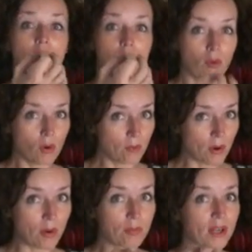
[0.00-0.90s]
more
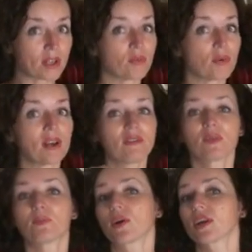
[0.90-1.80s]
appropriate and
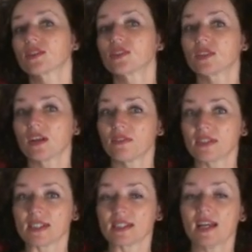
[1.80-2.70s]
relevant products and
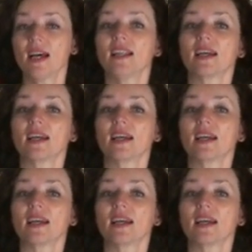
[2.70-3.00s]
services